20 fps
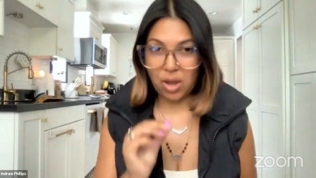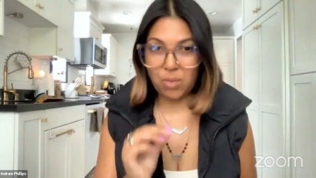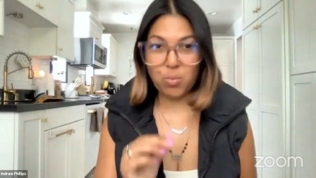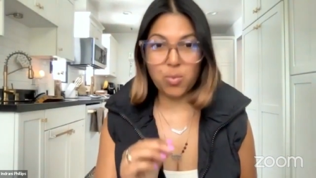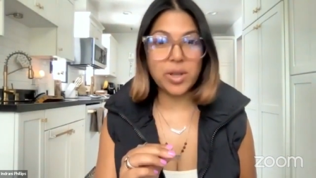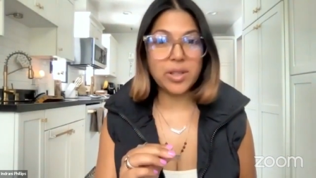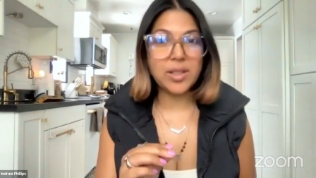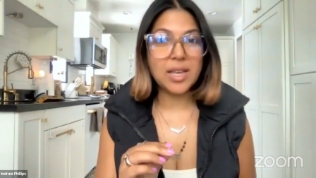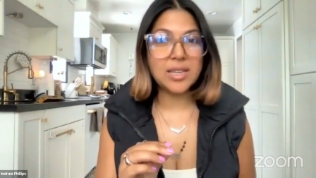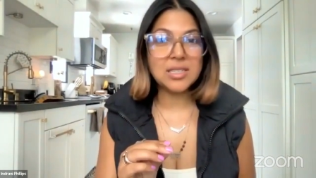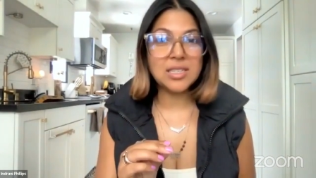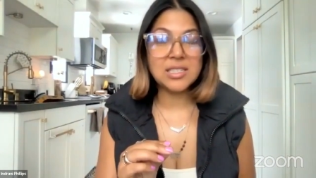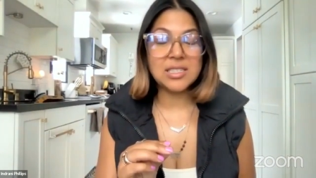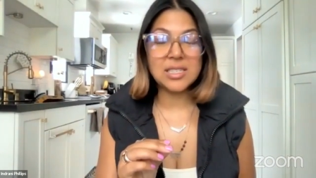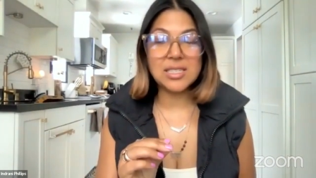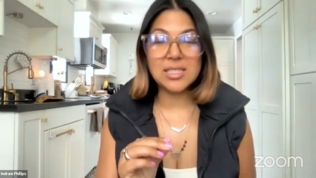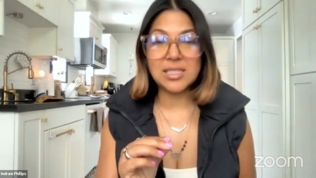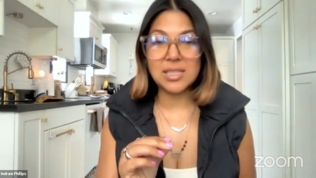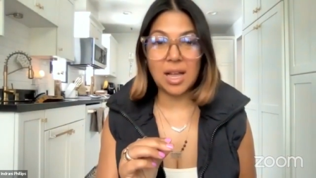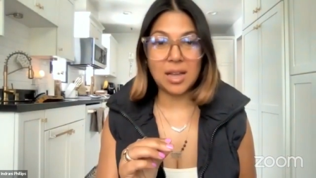realize
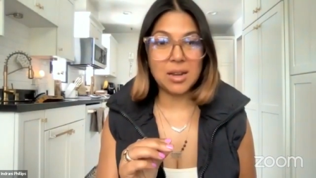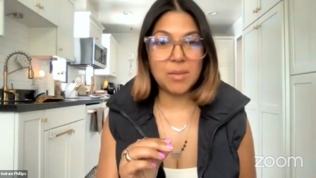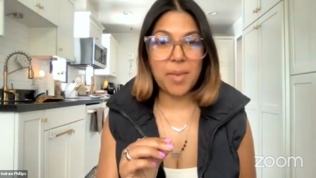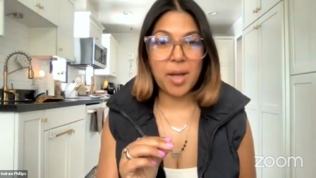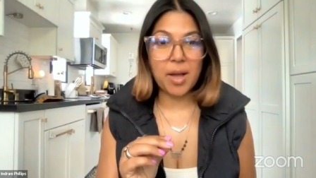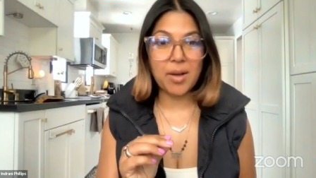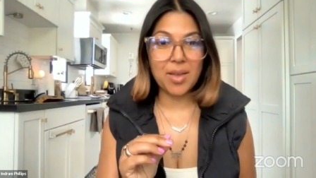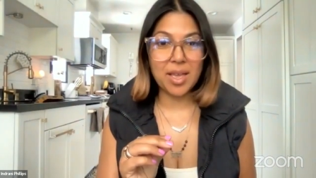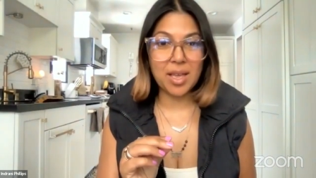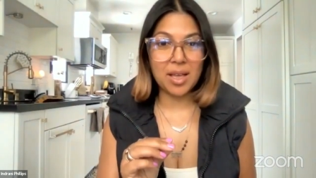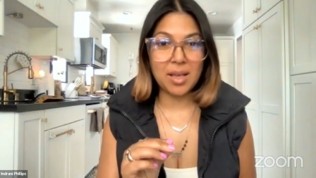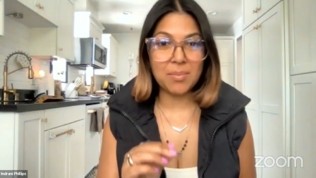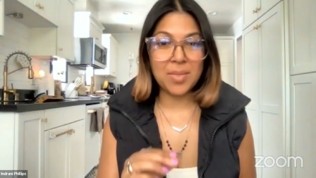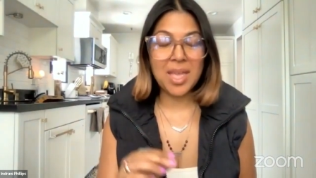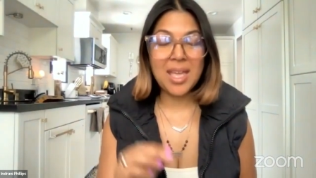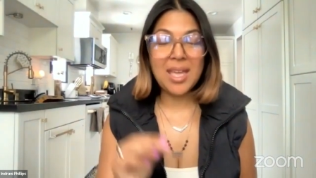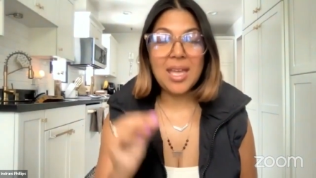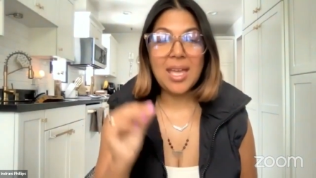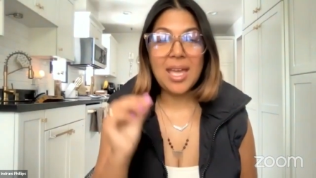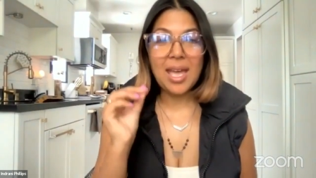this is not about him
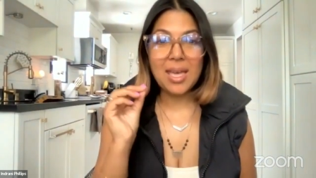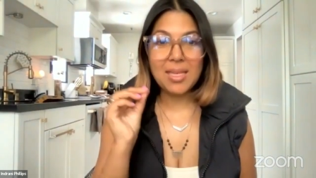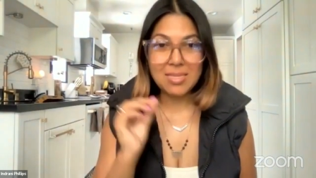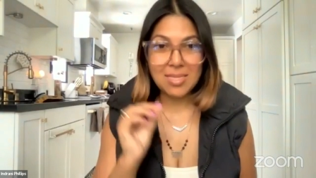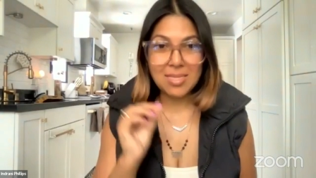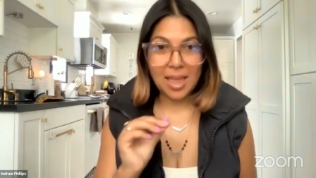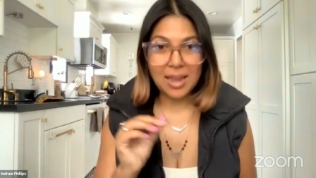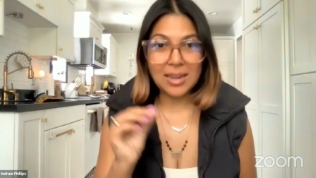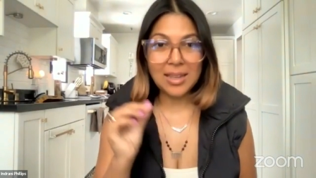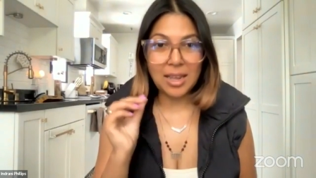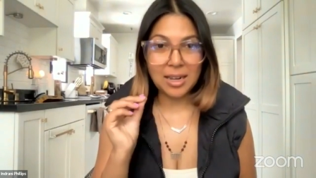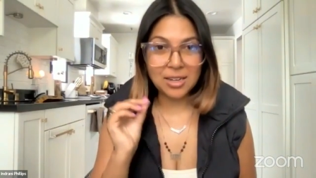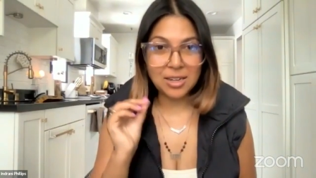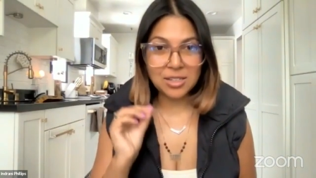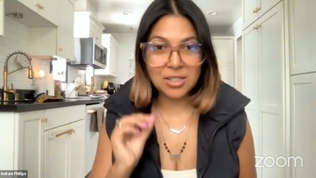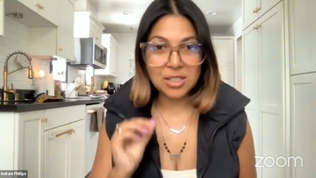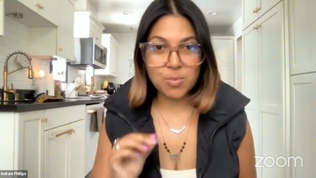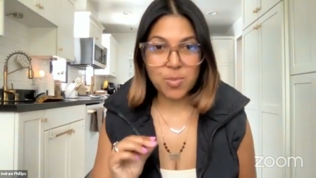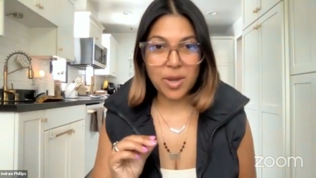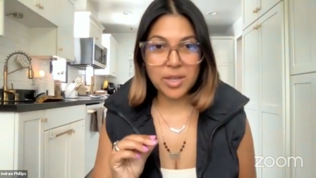and then get
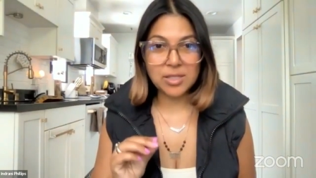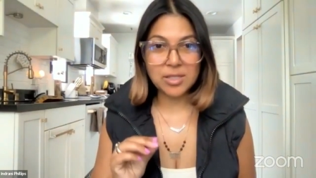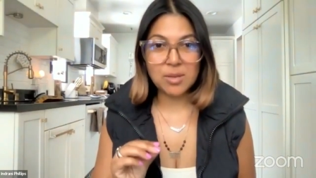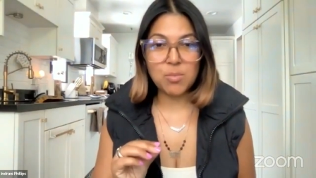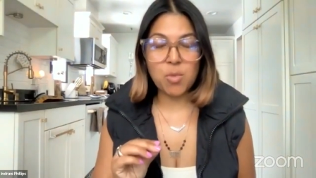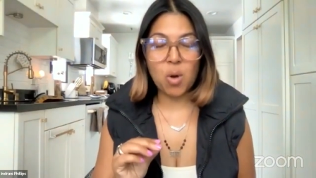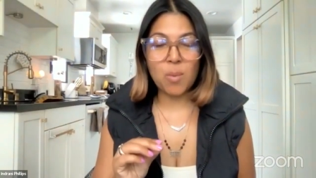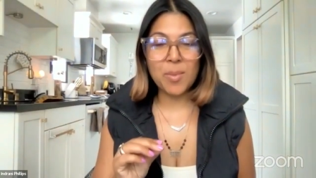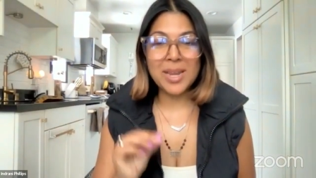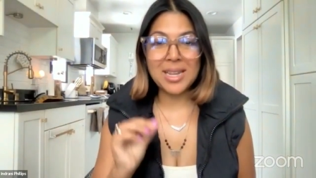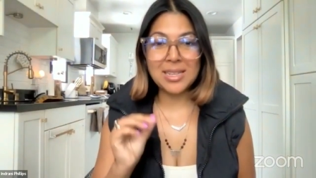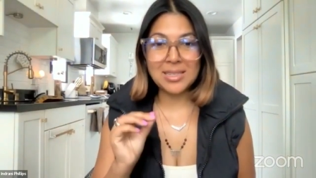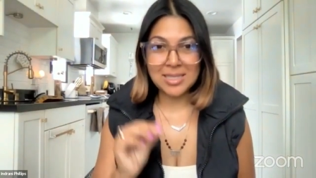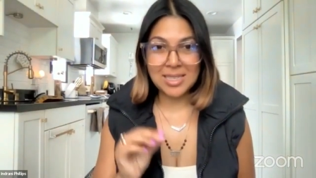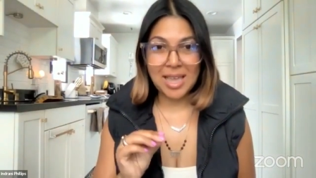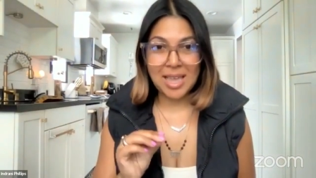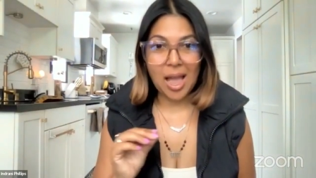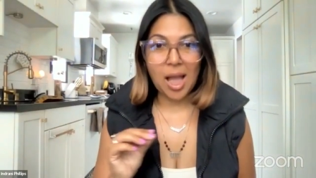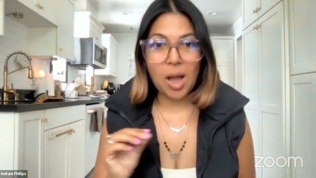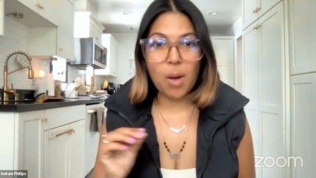into the present moment and
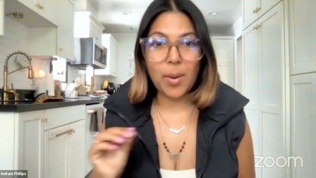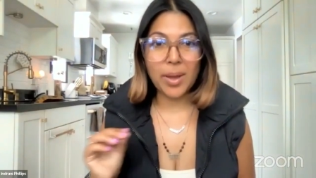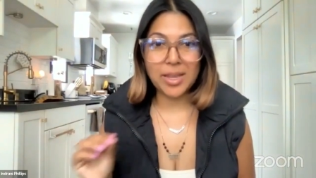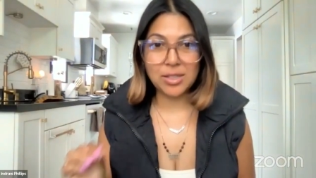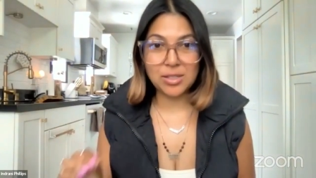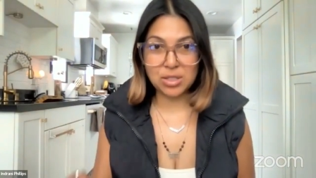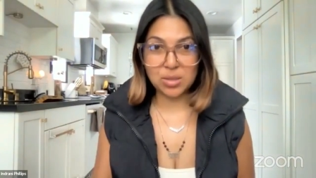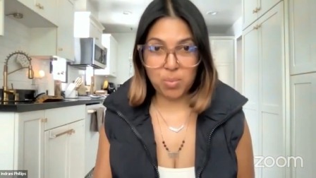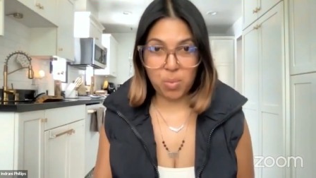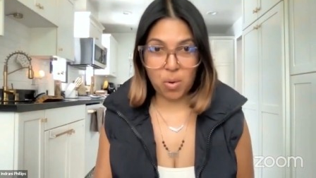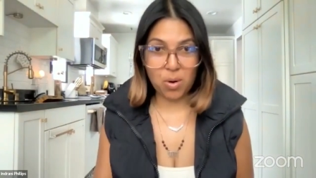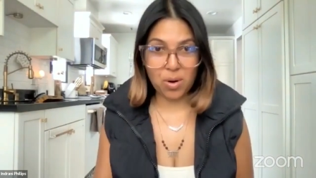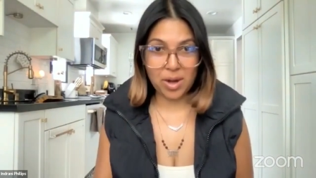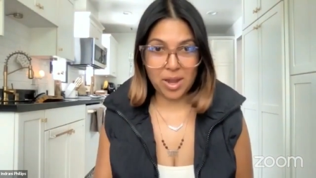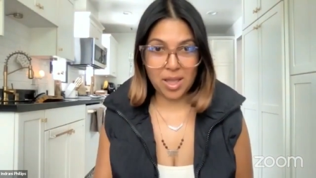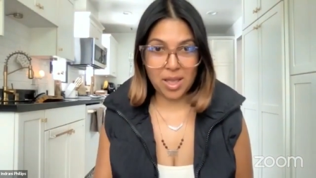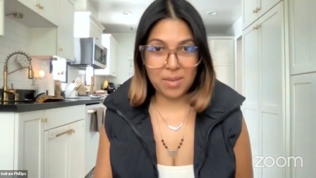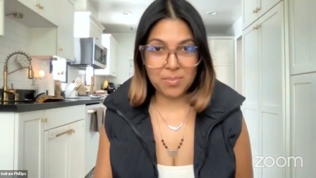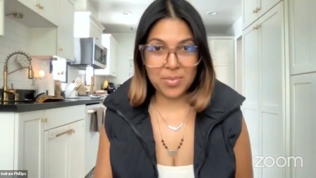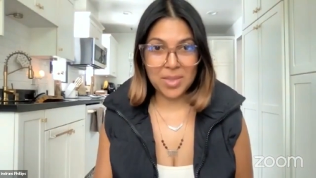see how i can support
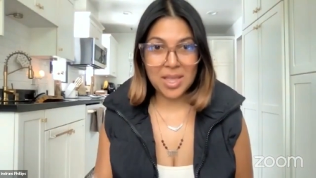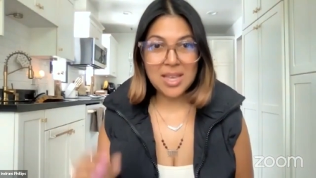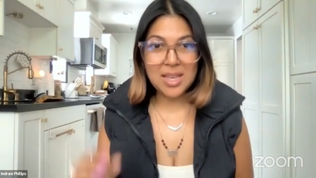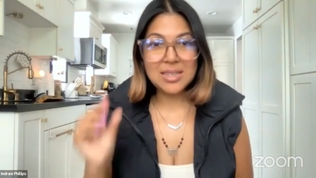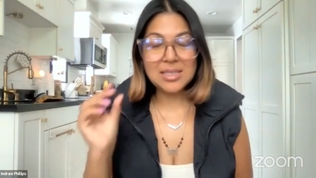him